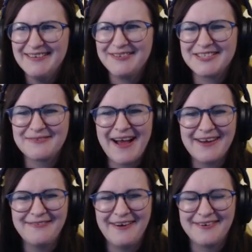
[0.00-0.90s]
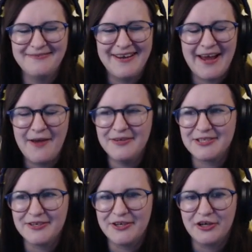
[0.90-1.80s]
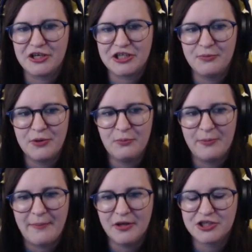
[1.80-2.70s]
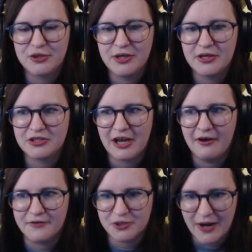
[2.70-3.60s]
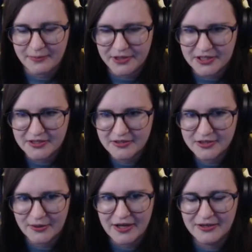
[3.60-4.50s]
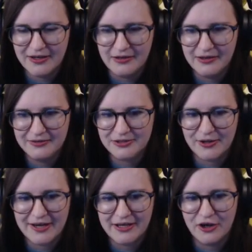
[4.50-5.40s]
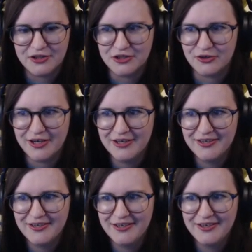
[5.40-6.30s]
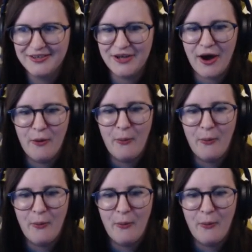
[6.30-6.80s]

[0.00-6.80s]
but Shrek, welcome in. I hope you're doing good. Could someone one of my mods do a shout out for Shrek, please? So I, I so I can concentrate. No,